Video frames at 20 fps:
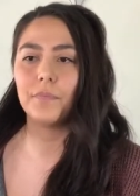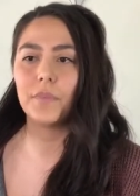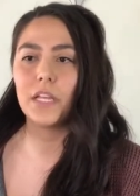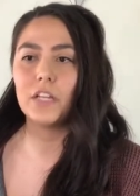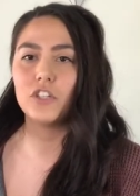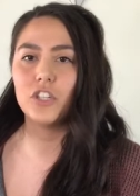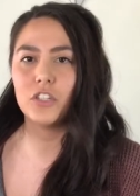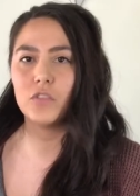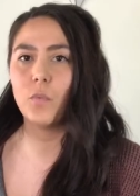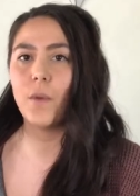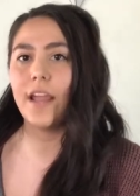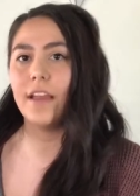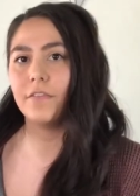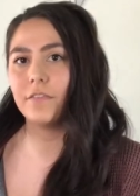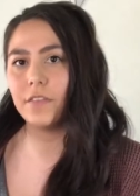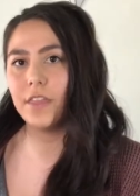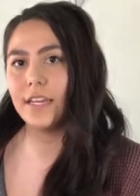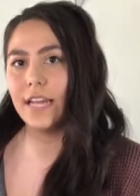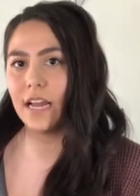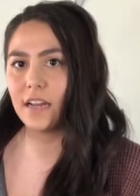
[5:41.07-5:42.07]
just wait
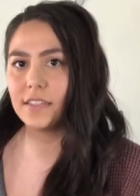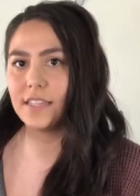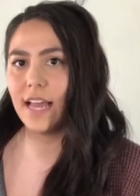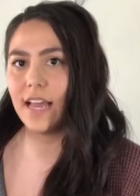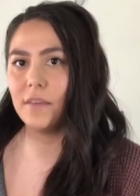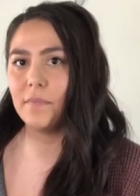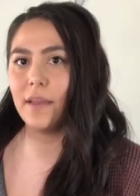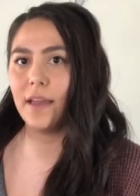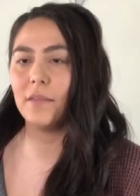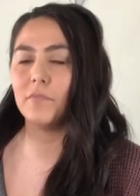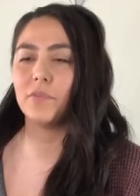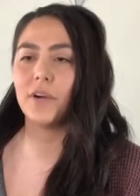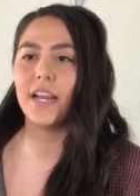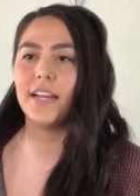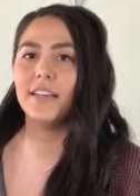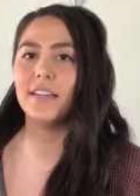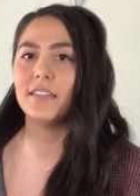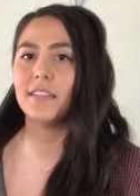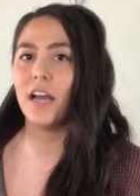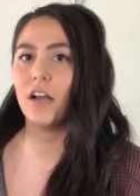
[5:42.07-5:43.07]
for the next headband braid,
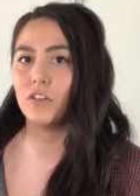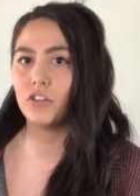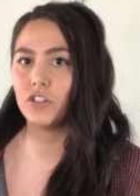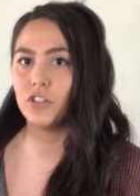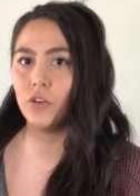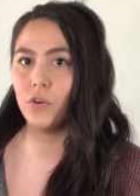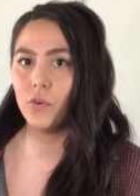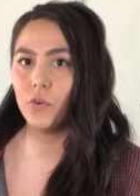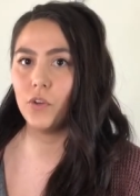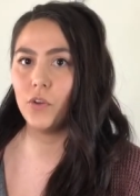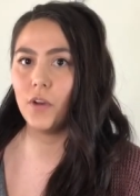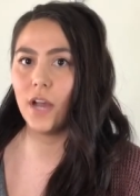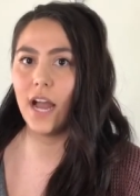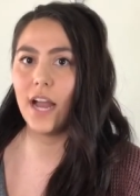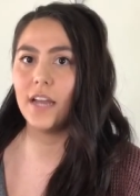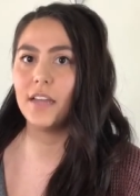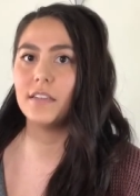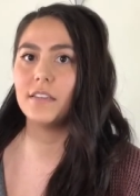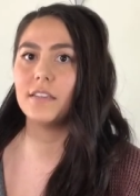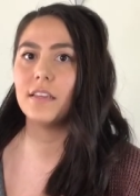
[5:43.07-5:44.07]
because I'll show you
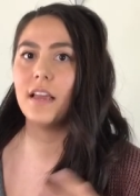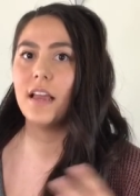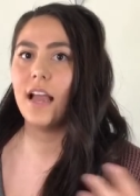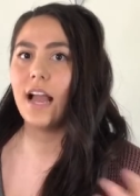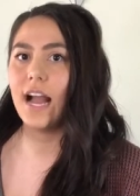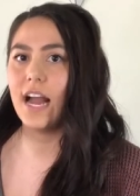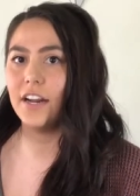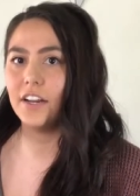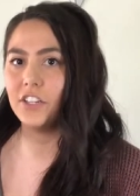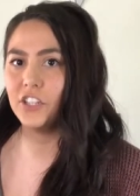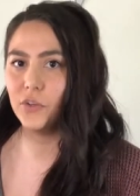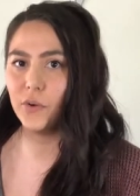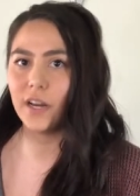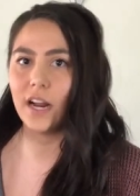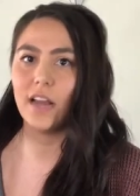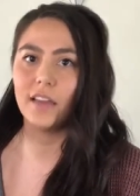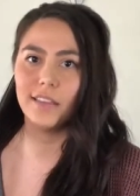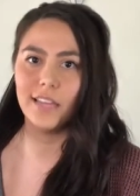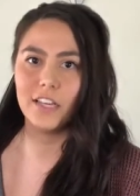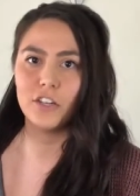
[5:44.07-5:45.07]
guys how to do it
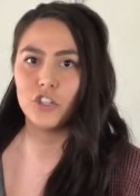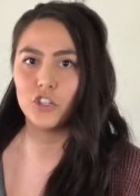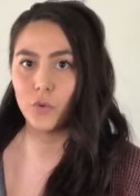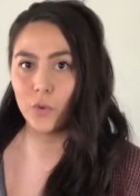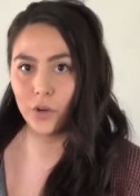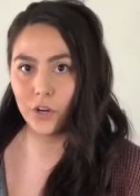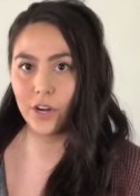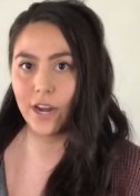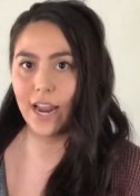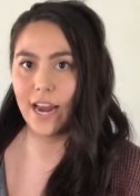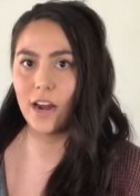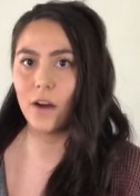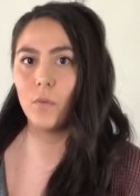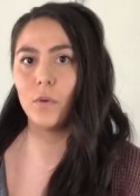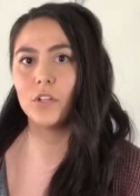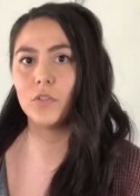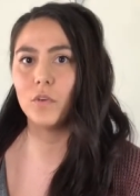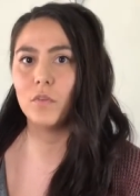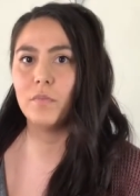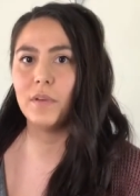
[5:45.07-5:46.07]
on like shorter hair,
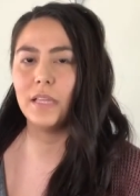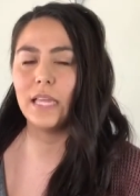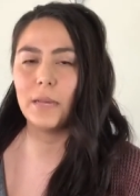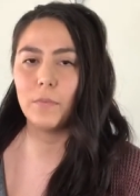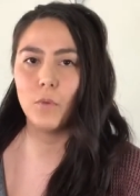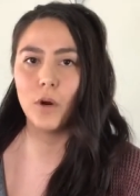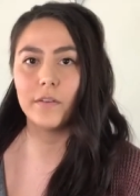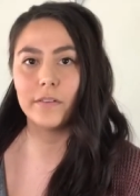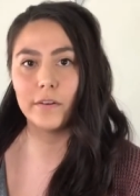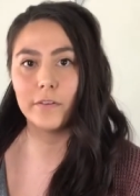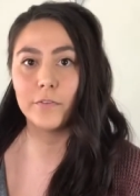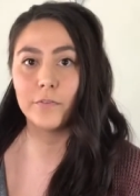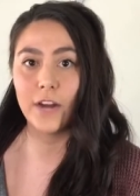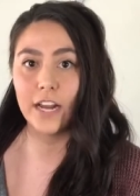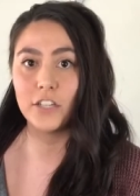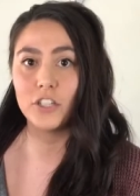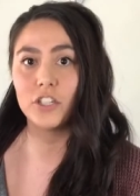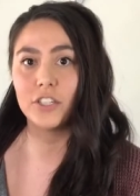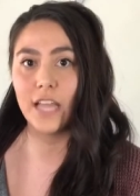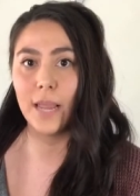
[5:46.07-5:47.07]
which would be like more of a
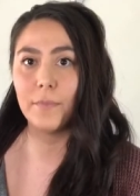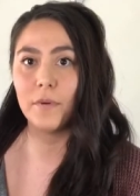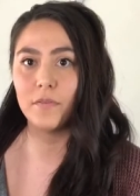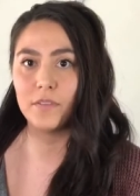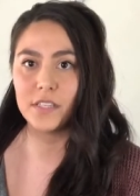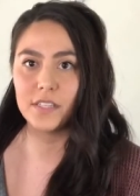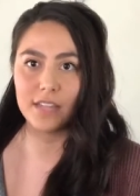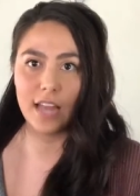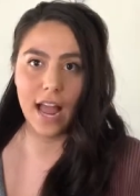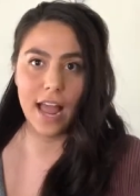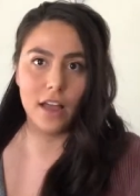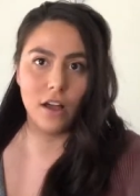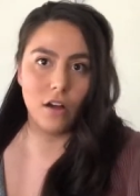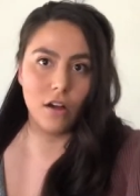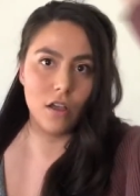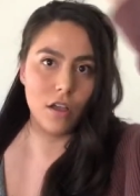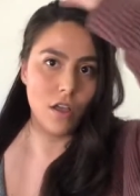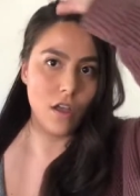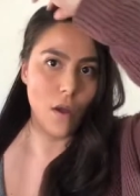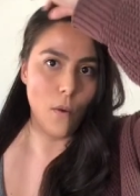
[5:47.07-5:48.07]
French type of a
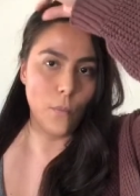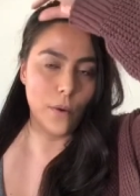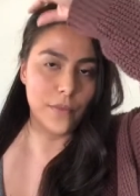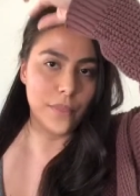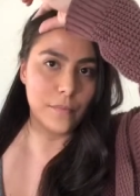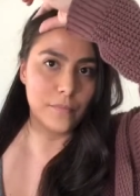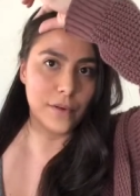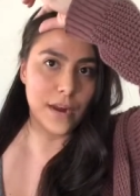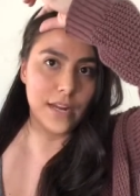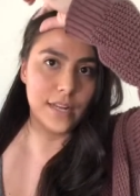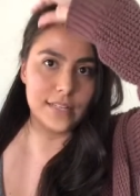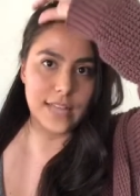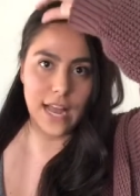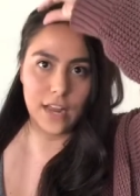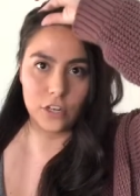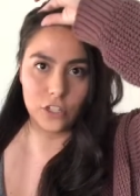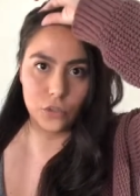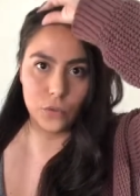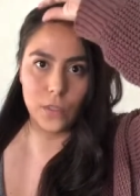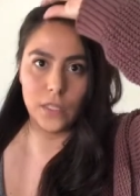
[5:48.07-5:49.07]
style where the braid is
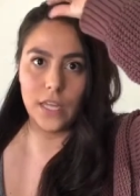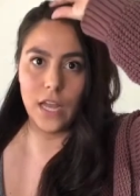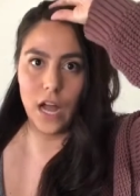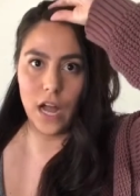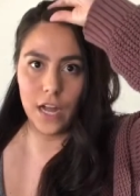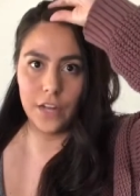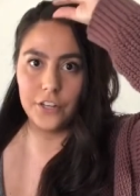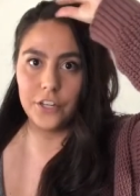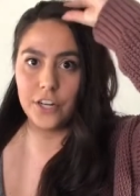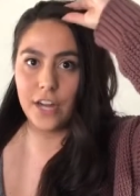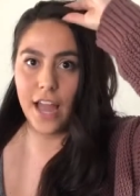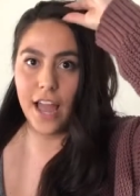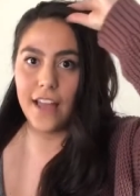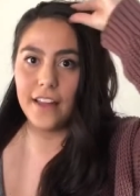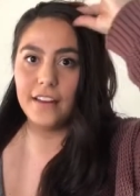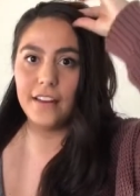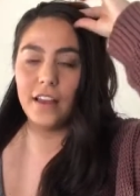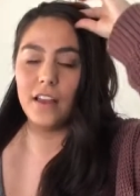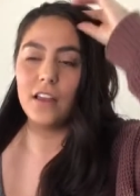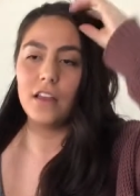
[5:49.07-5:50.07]
actually on your
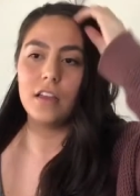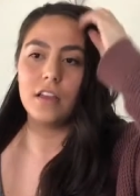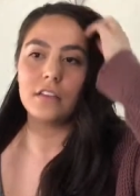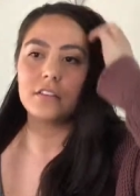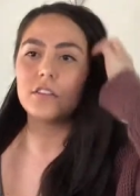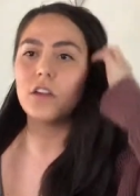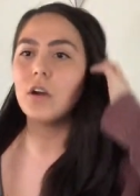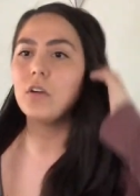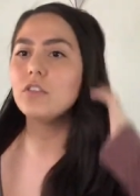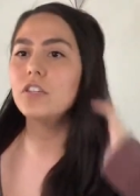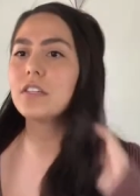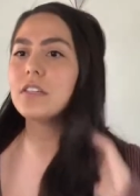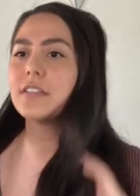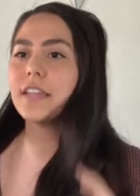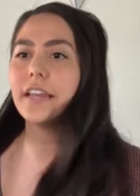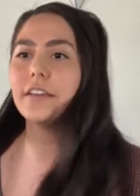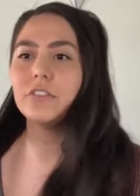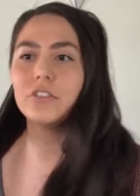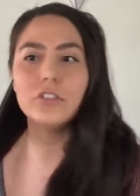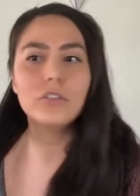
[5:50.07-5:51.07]
head. So just
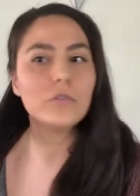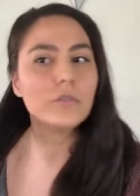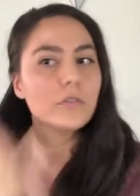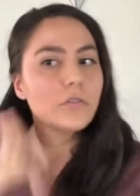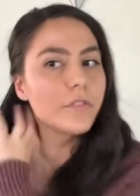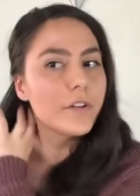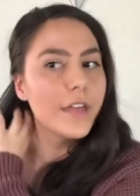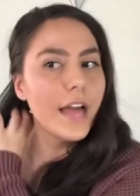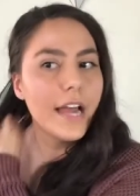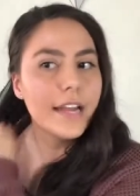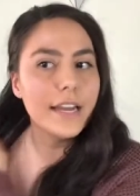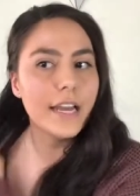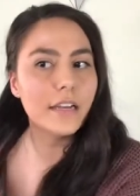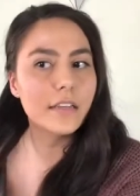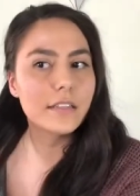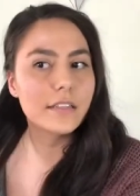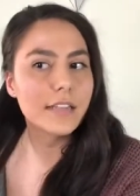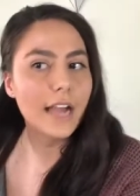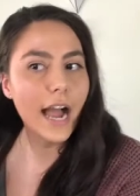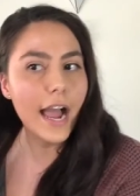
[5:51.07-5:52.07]
stay tuned for that
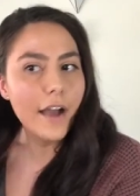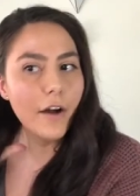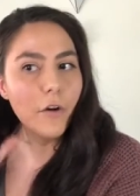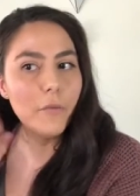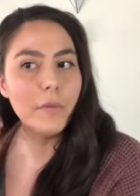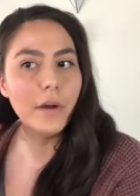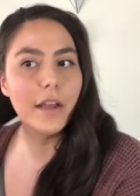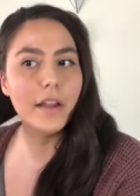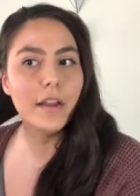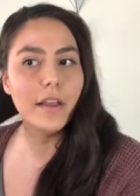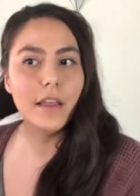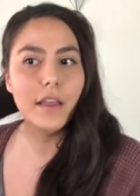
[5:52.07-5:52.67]
next style. But